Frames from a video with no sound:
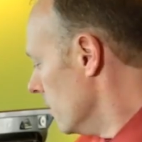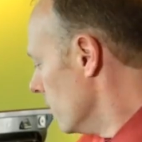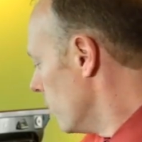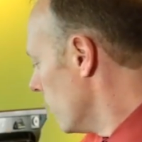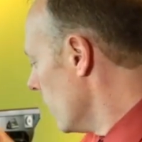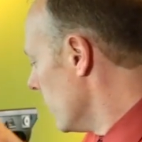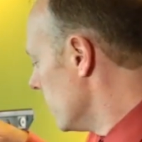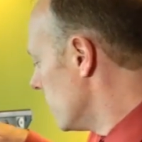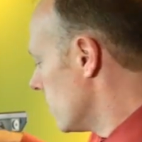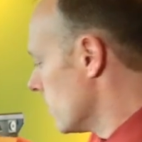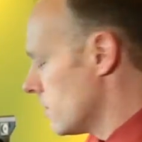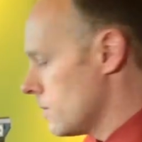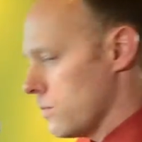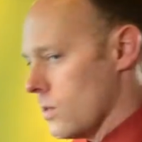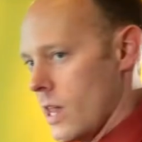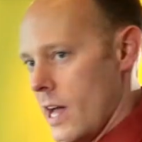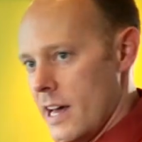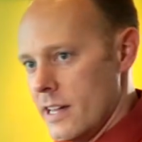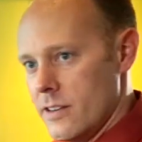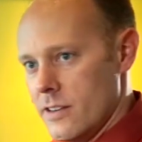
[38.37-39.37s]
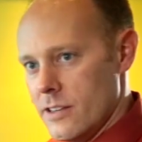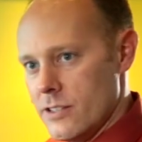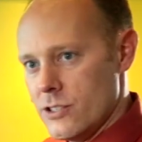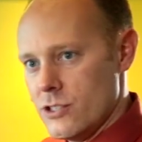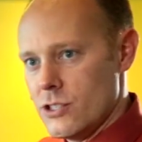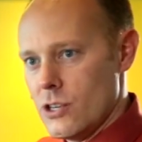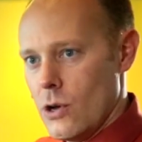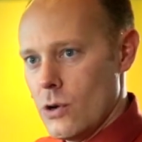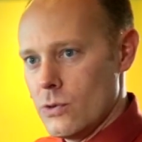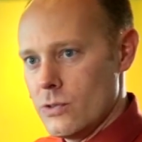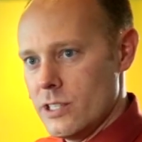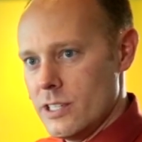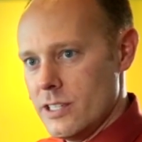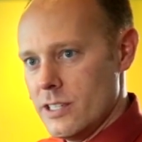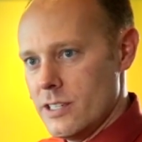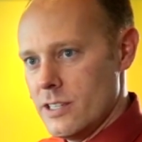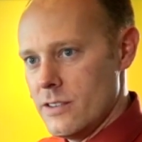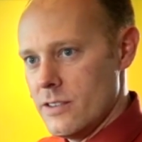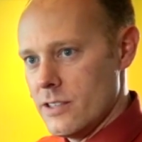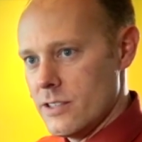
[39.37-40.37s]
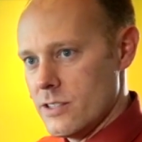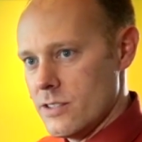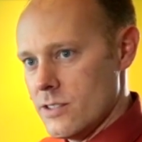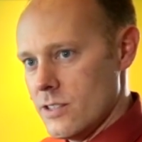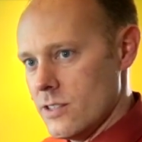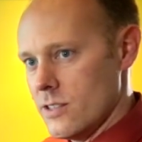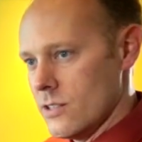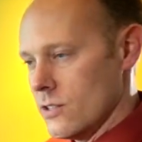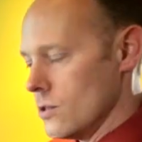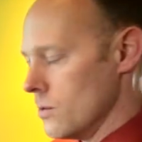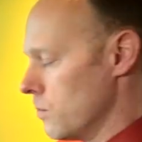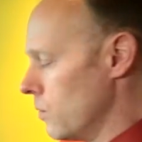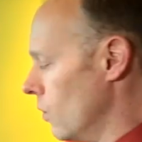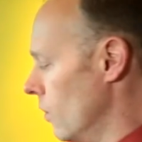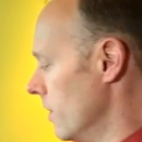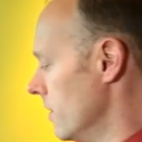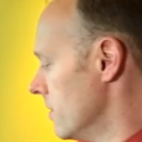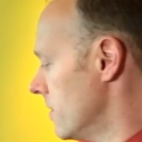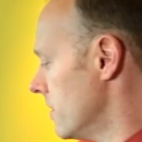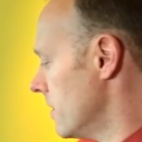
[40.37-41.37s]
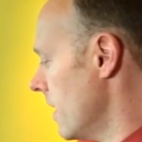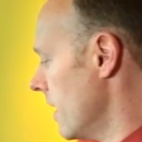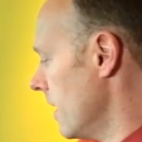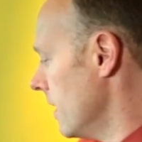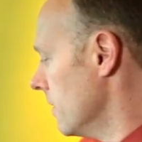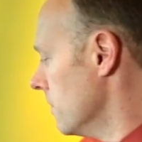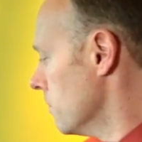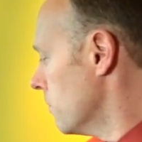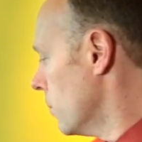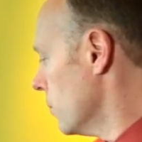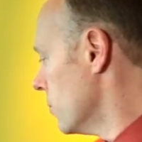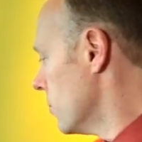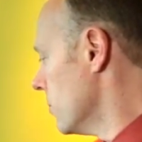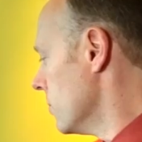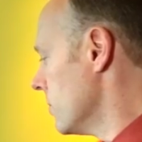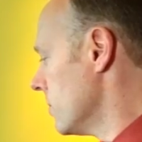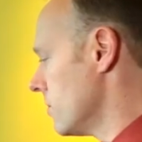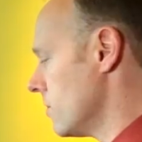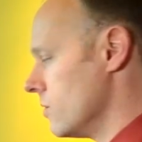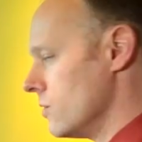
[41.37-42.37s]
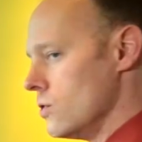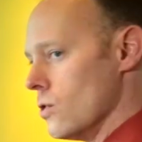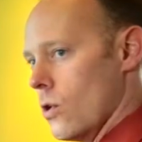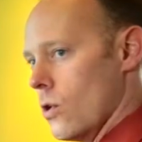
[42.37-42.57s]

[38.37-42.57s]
inflates this bladder as shown here. This is in the deployed state, pushes the